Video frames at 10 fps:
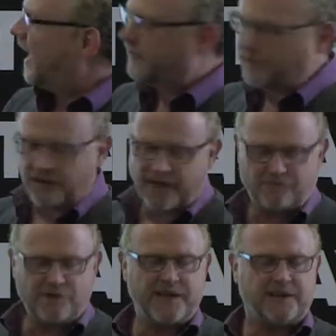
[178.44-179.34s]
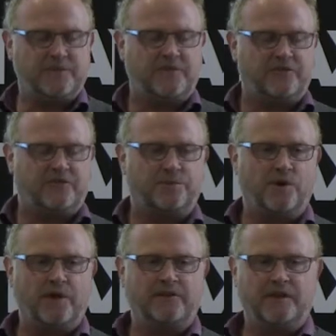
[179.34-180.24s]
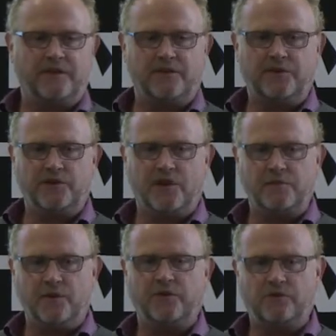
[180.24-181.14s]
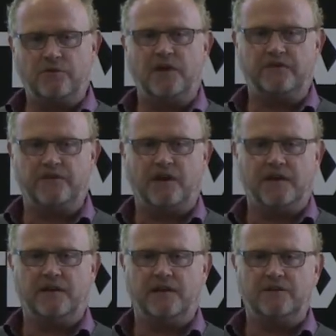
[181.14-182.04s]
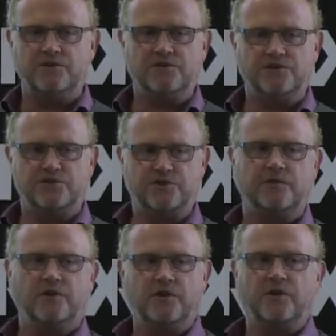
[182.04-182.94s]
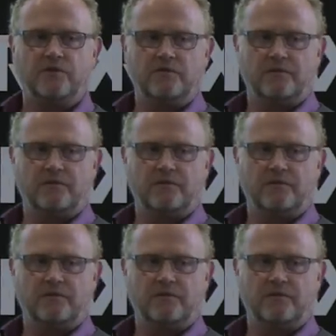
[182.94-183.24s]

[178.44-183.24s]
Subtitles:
So it really isn't surprising that a modern career site should look at